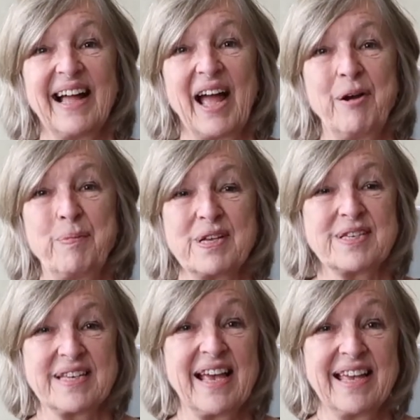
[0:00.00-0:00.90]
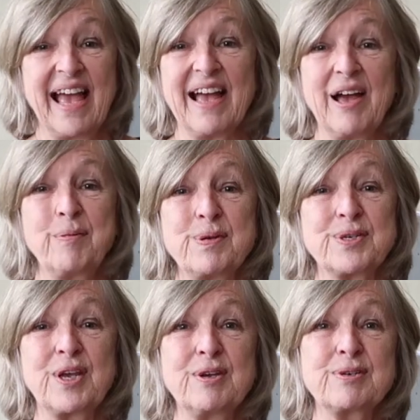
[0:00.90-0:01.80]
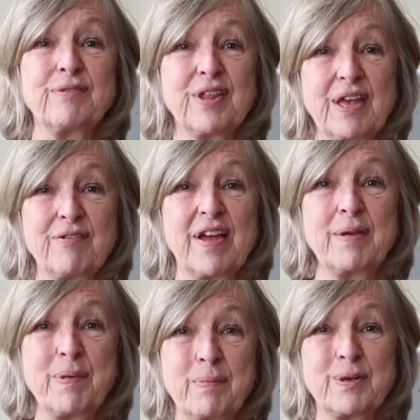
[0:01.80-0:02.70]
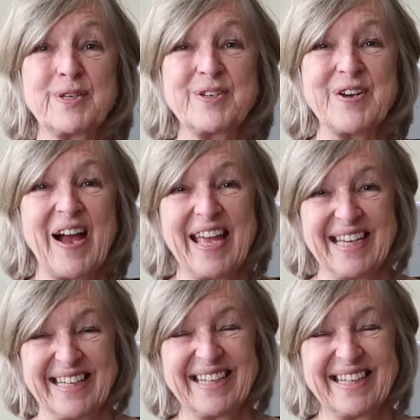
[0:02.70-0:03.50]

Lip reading: I hope it's a useful thing for other people to try.